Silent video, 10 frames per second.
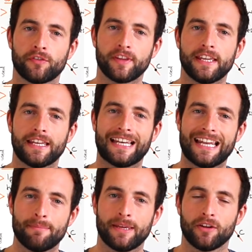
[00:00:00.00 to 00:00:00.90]
the
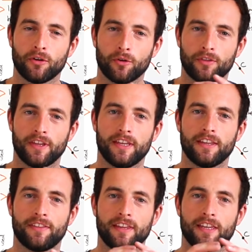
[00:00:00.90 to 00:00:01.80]
limit or
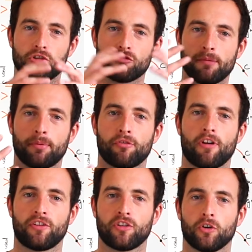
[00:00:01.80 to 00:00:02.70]
the grip
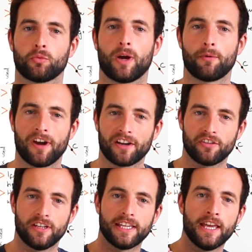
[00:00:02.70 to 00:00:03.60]
threshold where we're
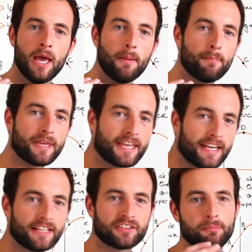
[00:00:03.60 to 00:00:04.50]
actually
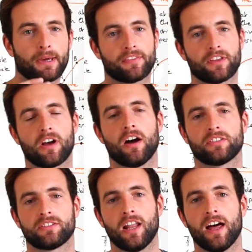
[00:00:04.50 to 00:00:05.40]
beginning to make the car
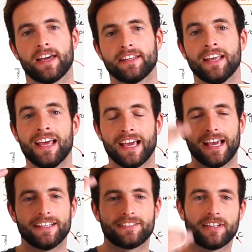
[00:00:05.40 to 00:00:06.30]
slide
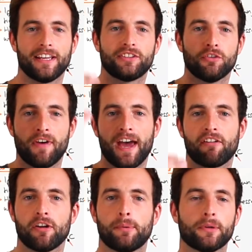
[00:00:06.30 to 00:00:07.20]
is a
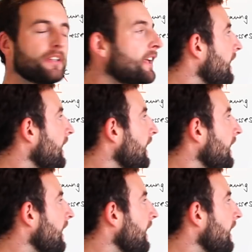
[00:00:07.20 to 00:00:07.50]
variable.